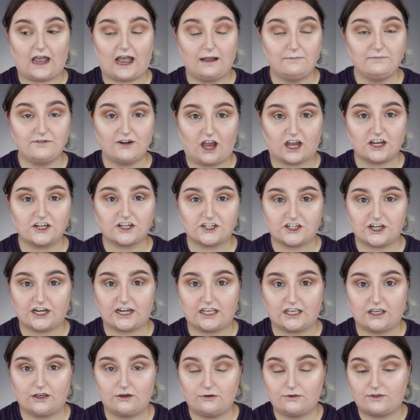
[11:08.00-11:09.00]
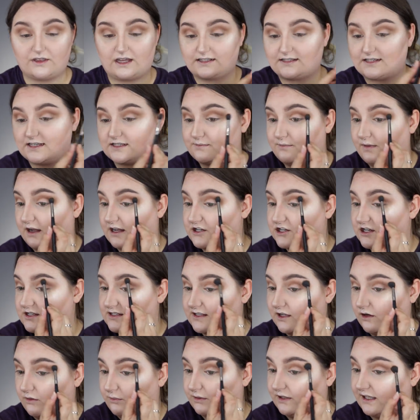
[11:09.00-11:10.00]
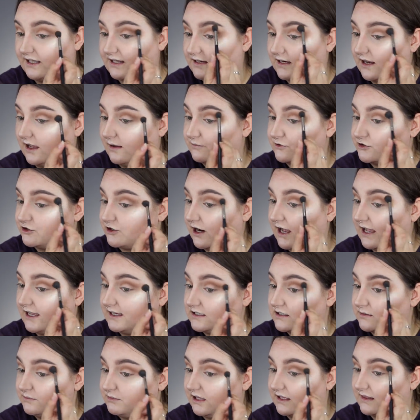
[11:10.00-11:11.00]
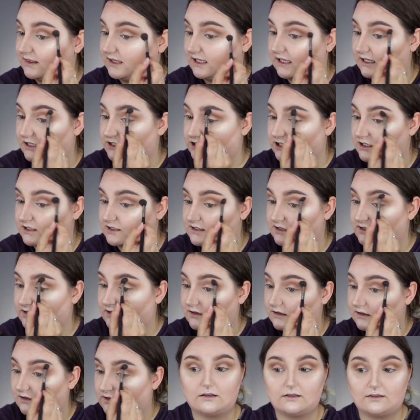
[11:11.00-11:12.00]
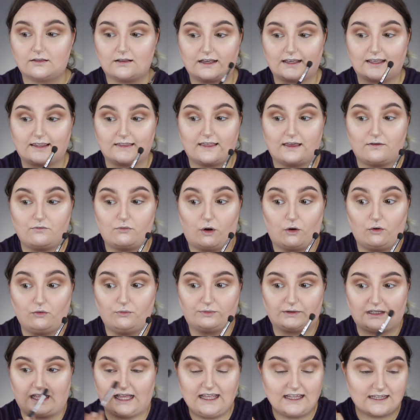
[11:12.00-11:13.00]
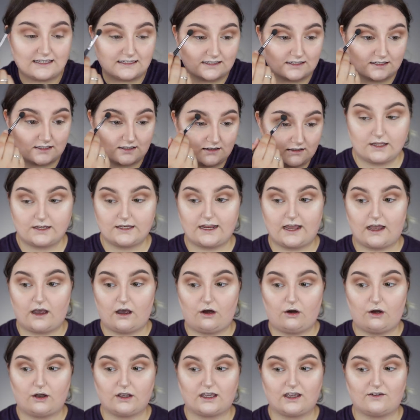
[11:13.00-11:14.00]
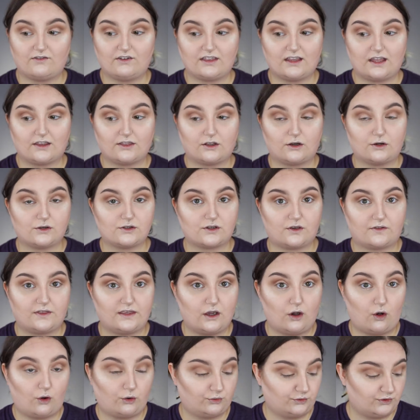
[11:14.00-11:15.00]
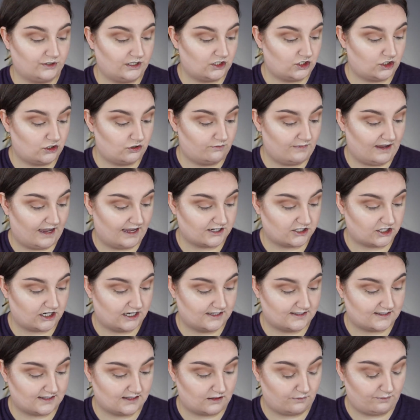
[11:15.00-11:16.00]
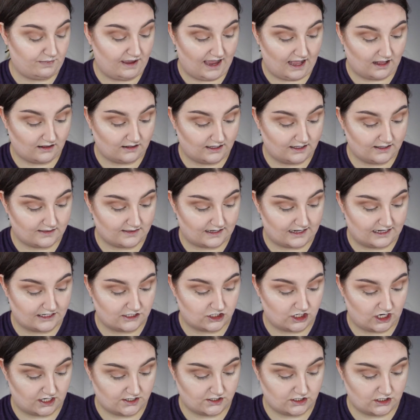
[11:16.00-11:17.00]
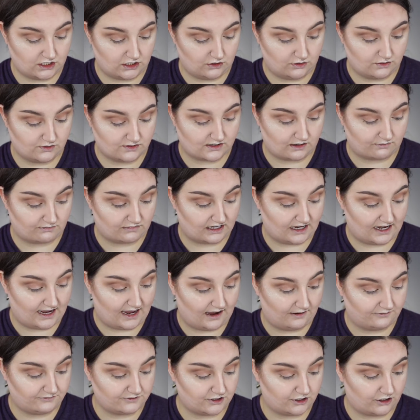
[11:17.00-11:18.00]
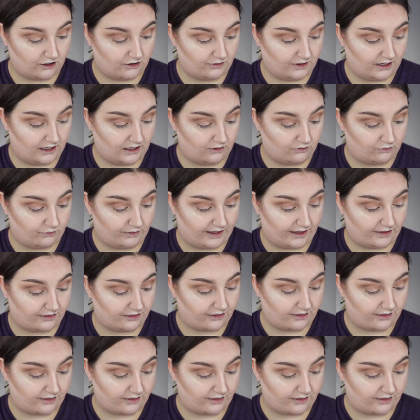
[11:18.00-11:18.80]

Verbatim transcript: I'm not shitting you, that's as much as they'll blend. I'm trying to blend the edges like they won't blend. Now, given that those are the only two matte shades in the palette that I just used, I'm gonna have to go in with